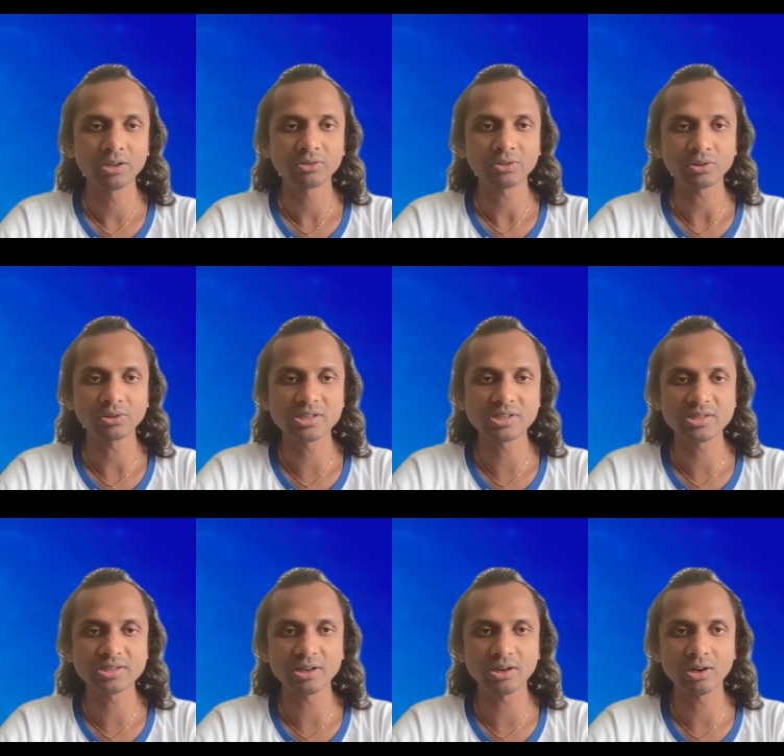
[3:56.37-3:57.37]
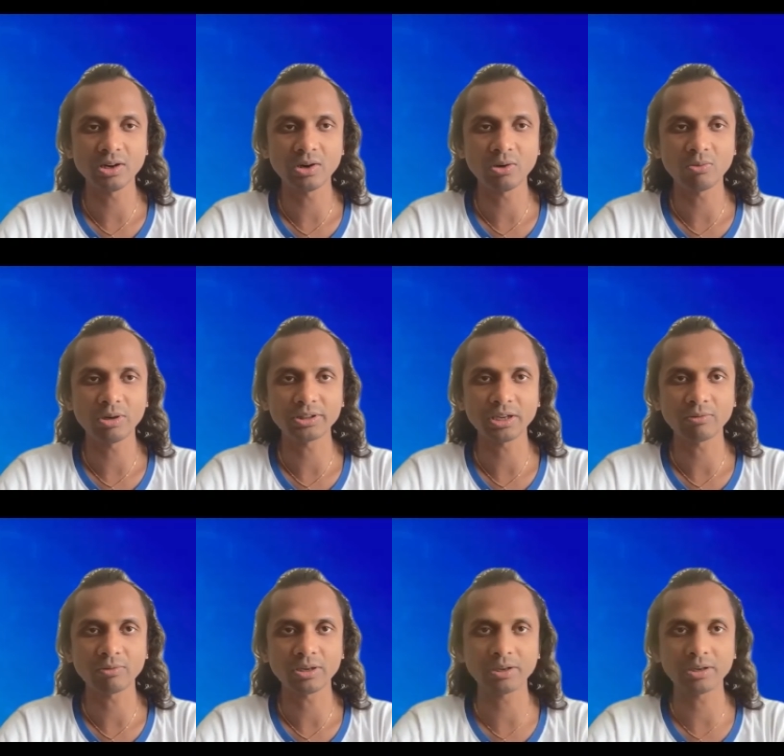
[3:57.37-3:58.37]
So this is one
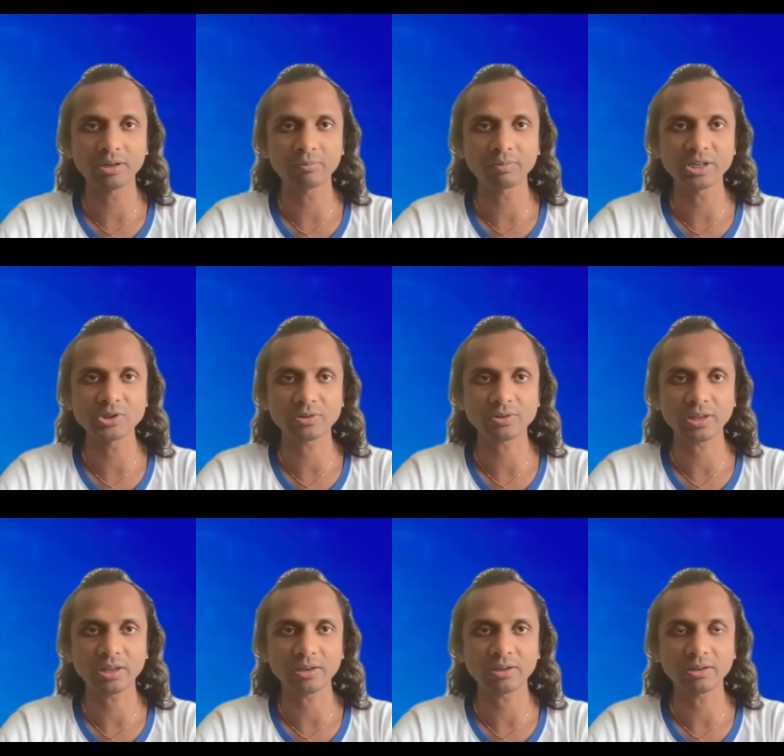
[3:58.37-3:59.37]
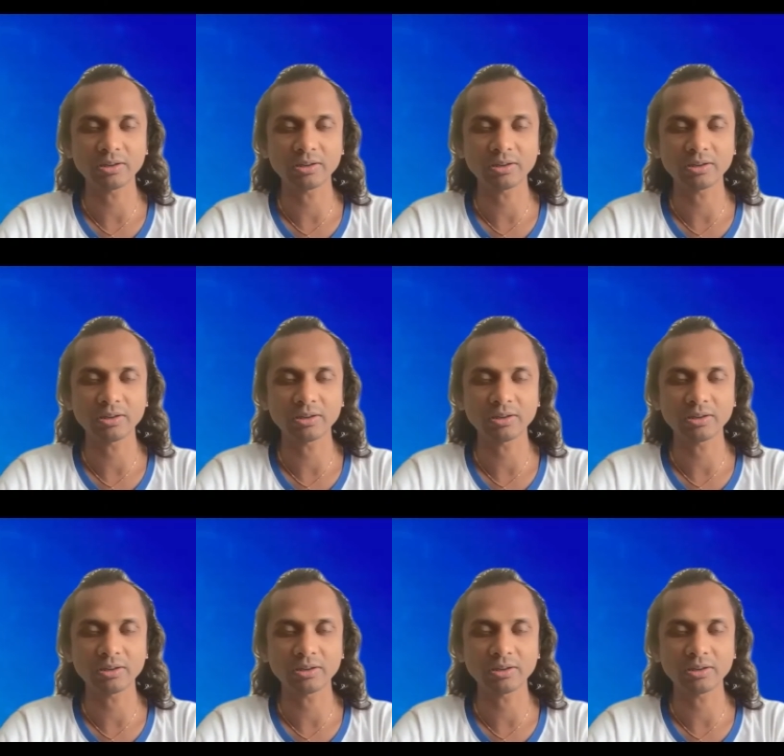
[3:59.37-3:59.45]
major thing.